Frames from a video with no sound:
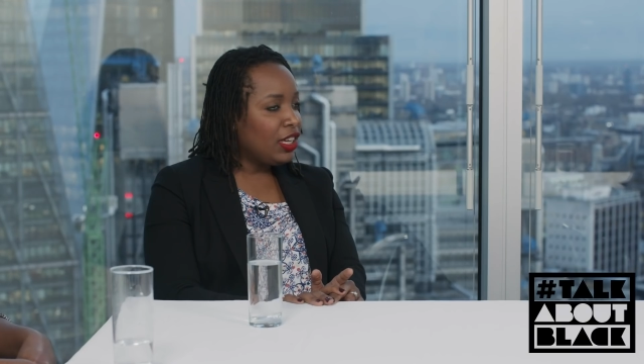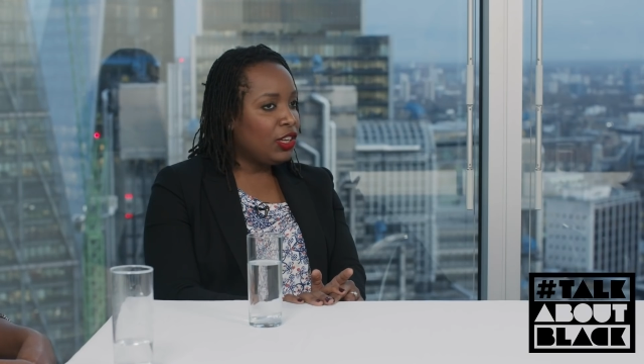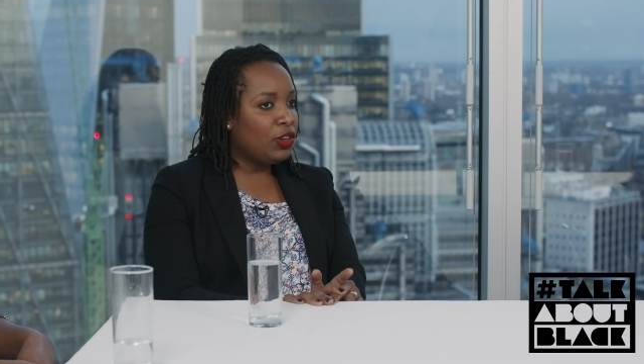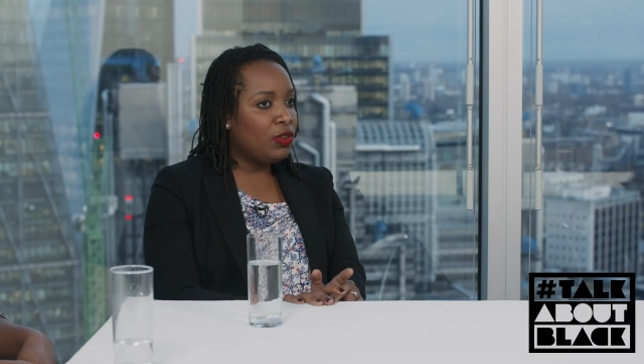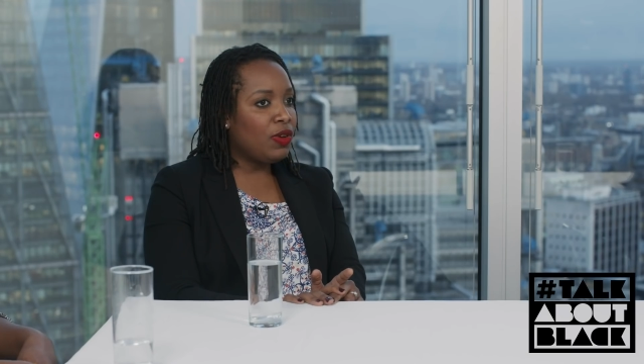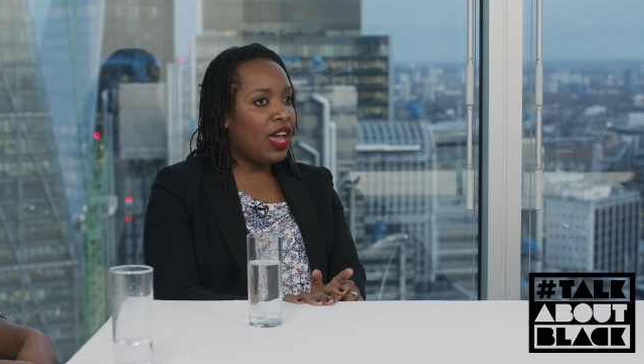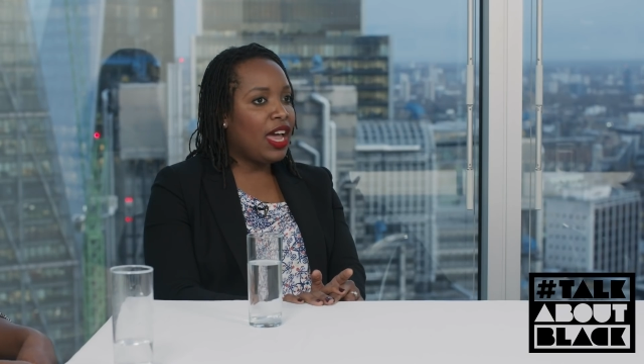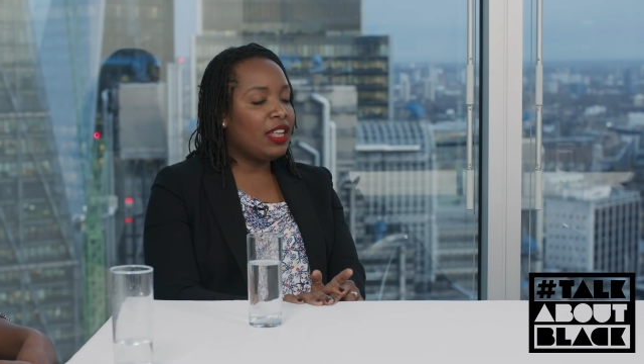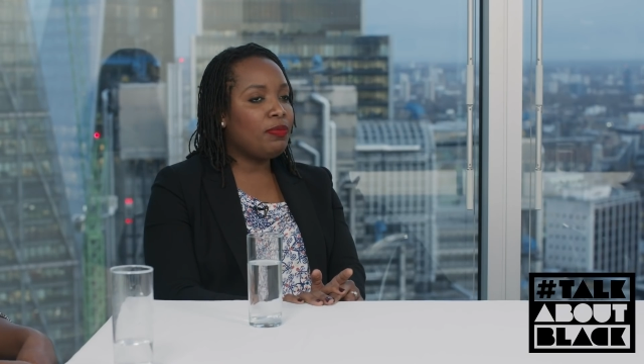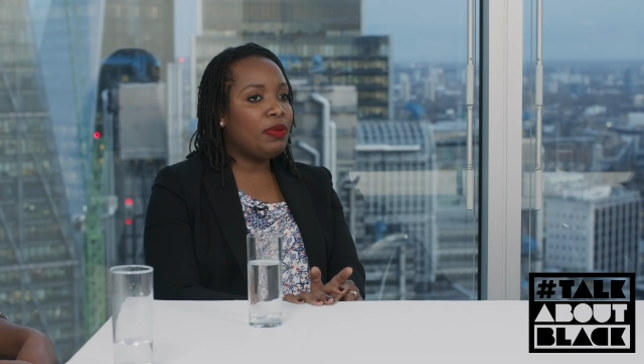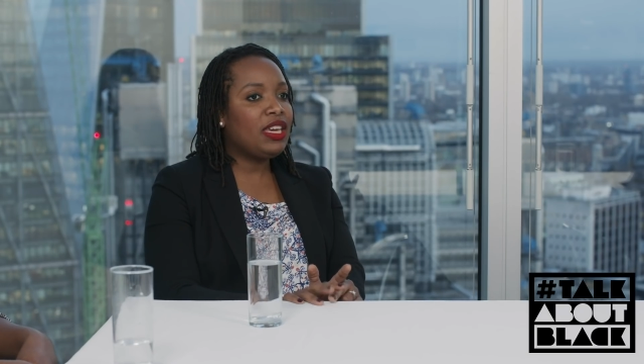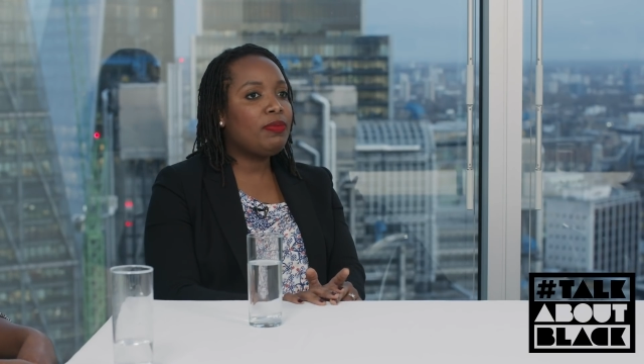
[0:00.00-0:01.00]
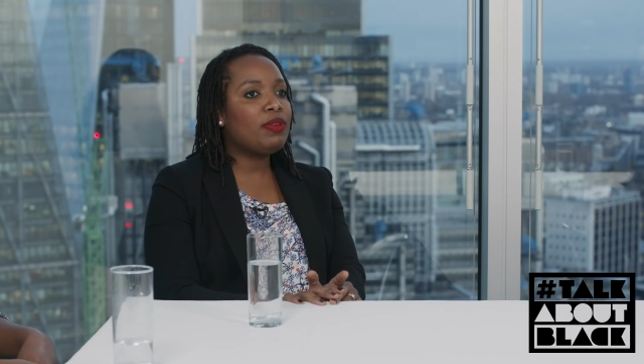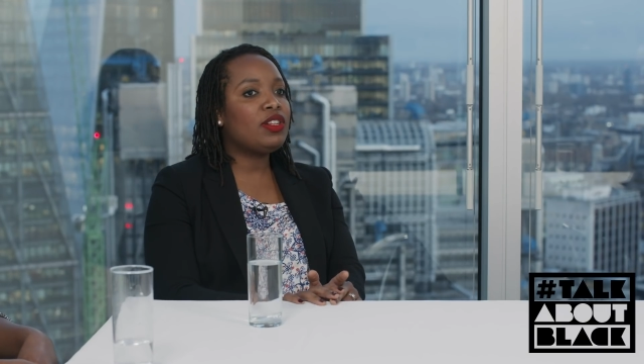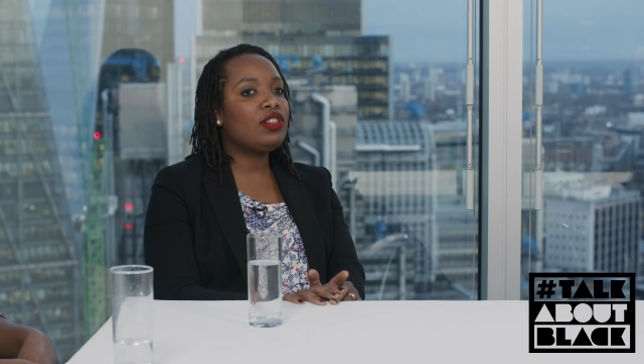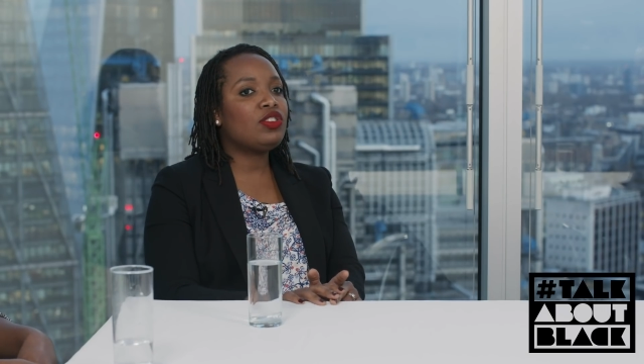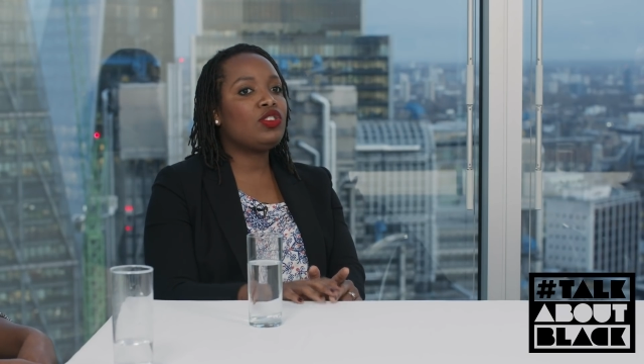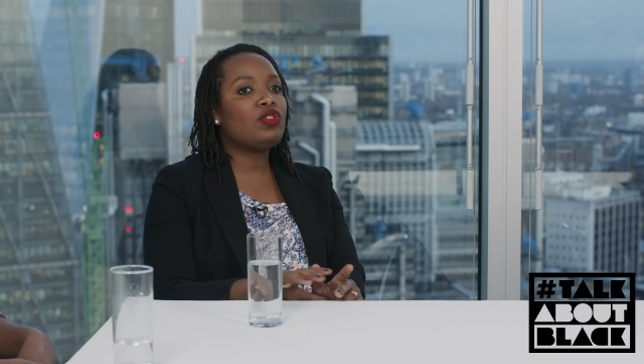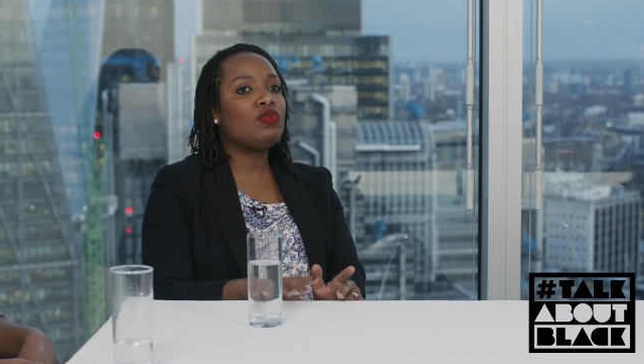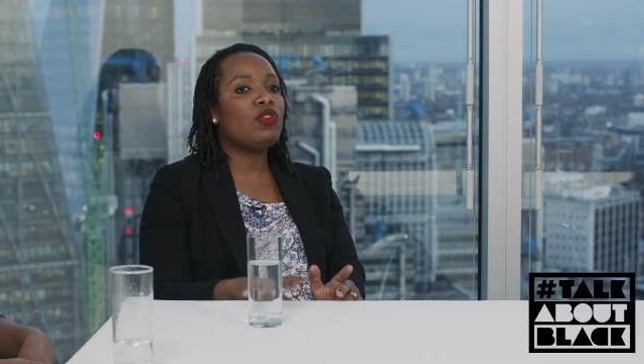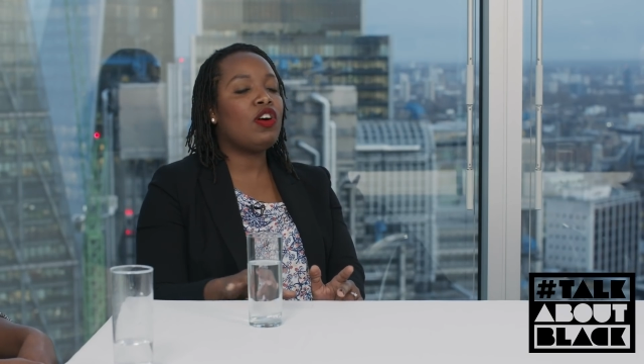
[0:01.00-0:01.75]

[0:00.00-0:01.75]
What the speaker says: and people too